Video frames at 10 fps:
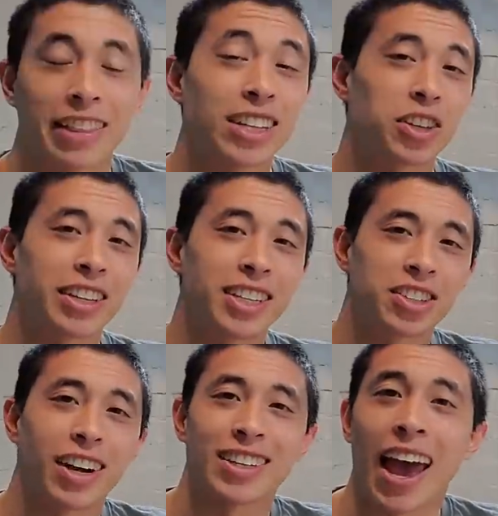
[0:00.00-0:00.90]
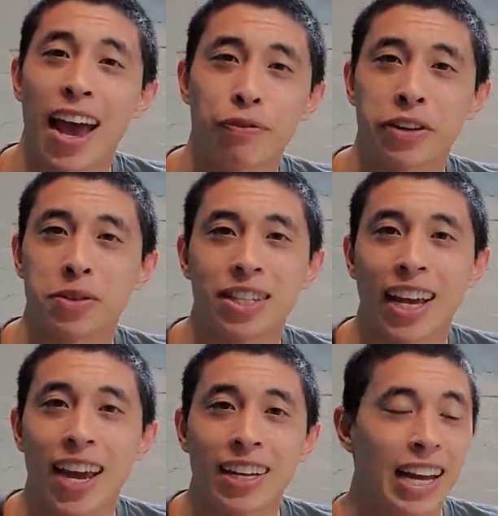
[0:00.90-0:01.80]
That's all the Easter eggs I have for you
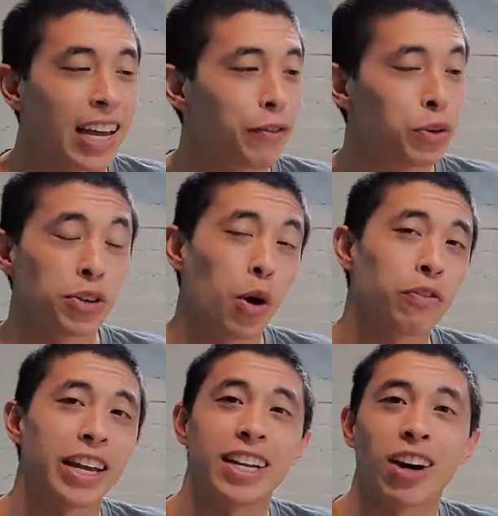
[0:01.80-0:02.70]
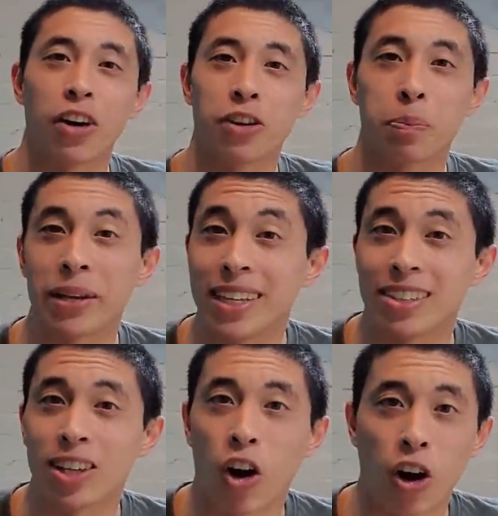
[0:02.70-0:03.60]
today. If you know of any other
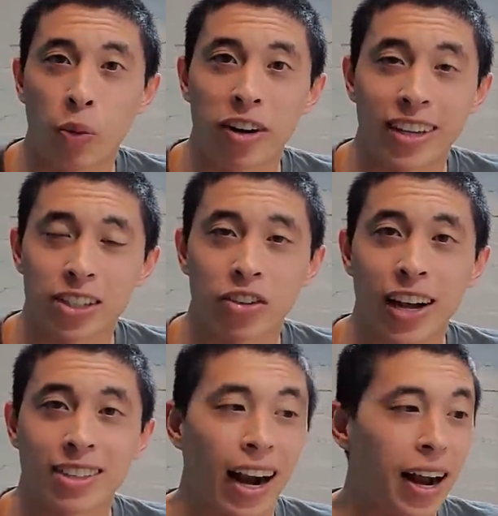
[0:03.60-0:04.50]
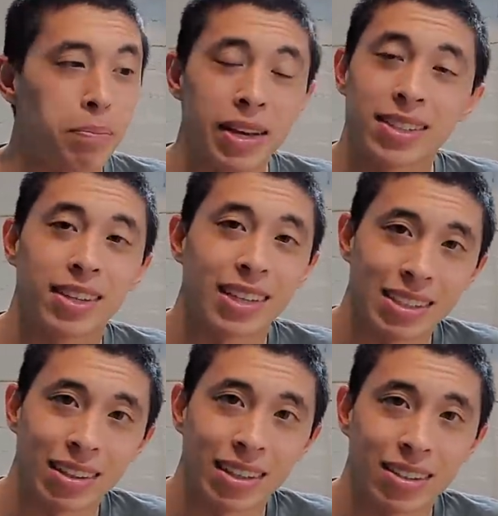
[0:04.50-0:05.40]
PC hardware Easter eggs that I missed in
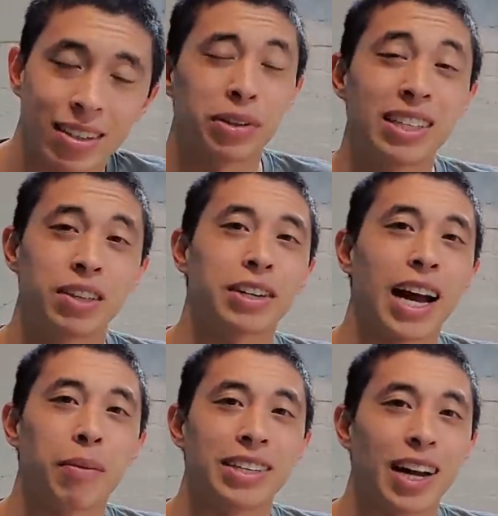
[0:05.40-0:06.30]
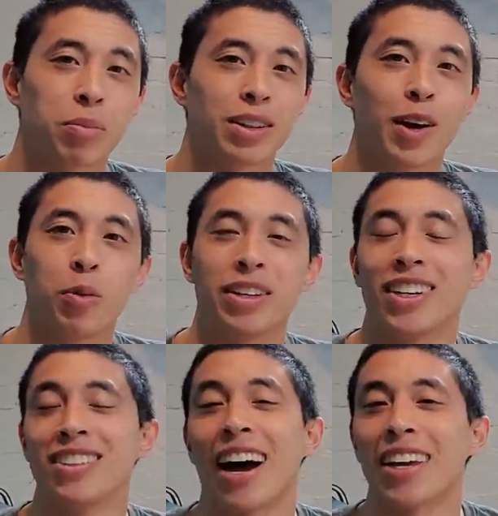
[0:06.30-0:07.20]
this list, please leave a comment down below
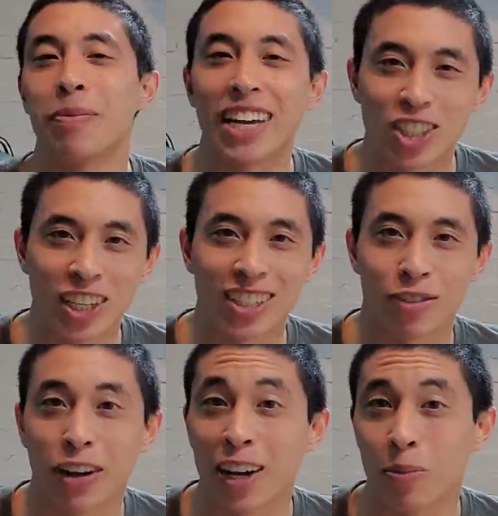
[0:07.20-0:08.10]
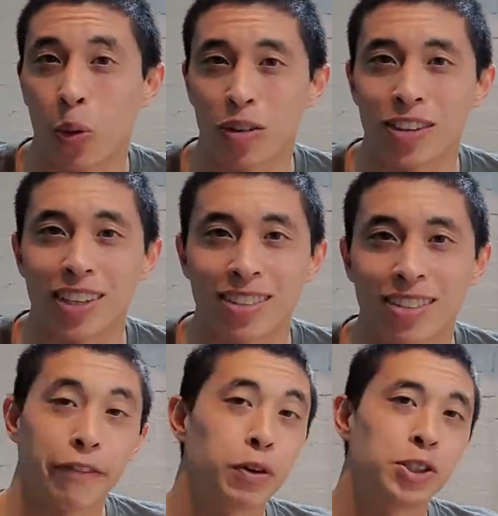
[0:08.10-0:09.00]
because I am itching to find more of these.
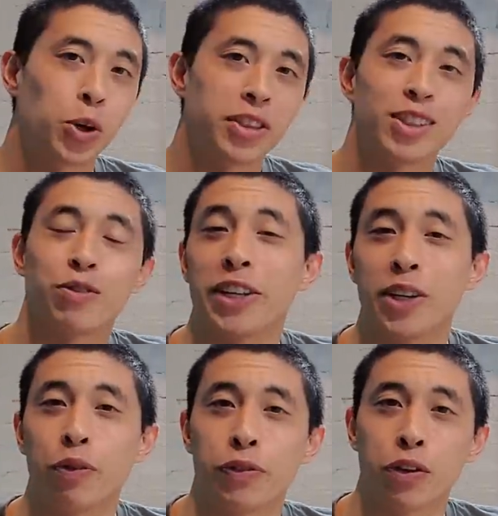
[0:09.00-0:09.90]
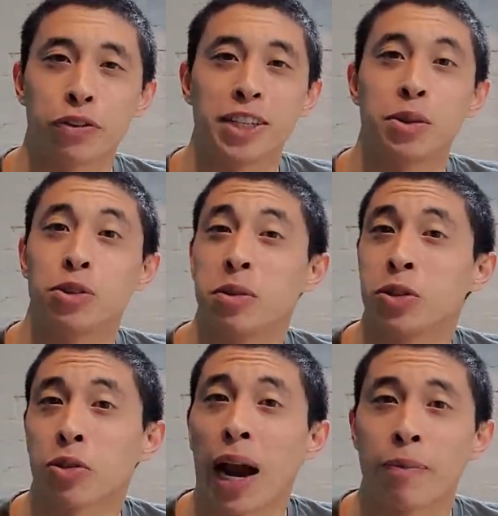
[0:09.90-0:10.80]
If you enjoyed this video, feel free to
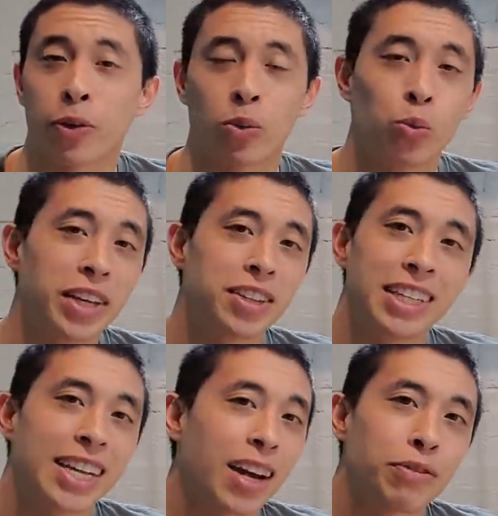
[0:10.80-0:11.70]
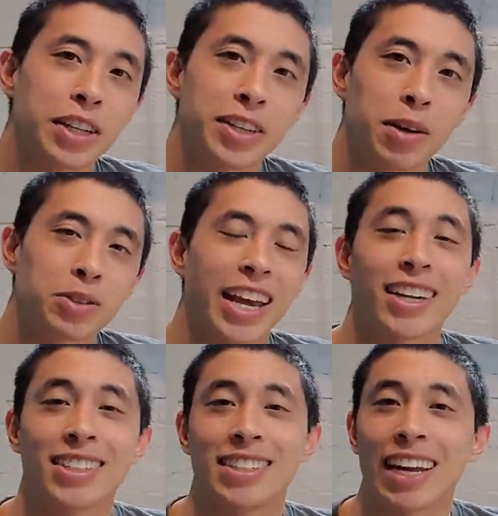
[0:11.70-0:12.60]
subscribe for weekly tech videos
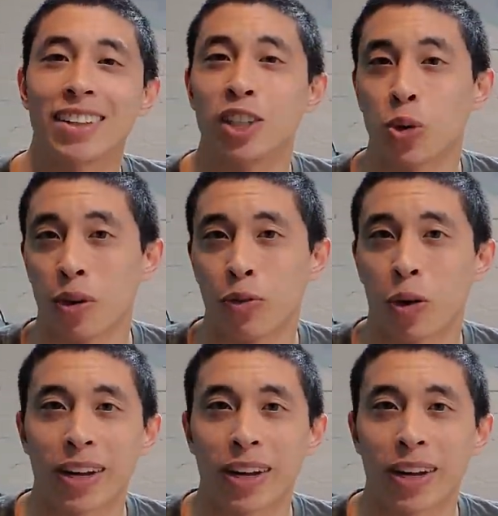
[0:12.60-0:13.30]
and daily short form